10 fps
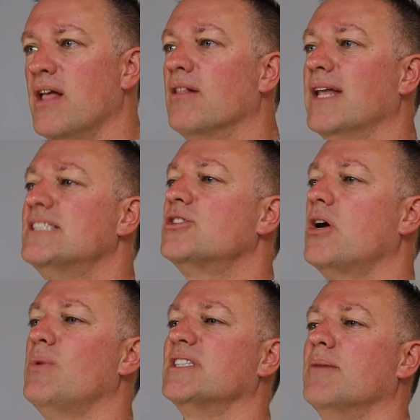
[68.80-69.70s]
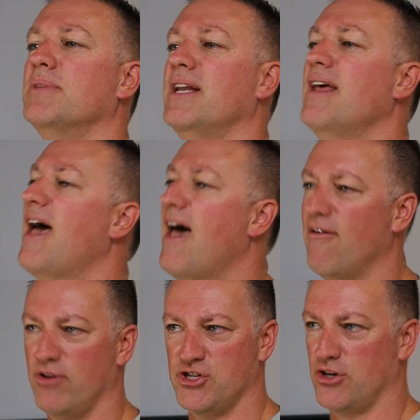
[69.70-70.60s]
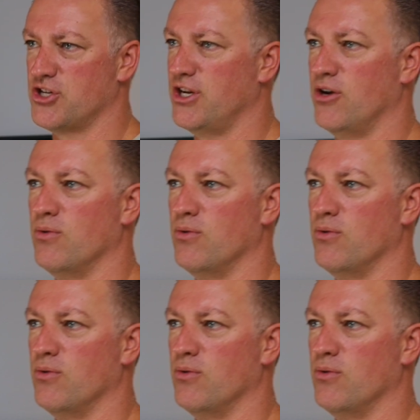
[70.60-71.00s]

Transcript: let's start with something every church can do.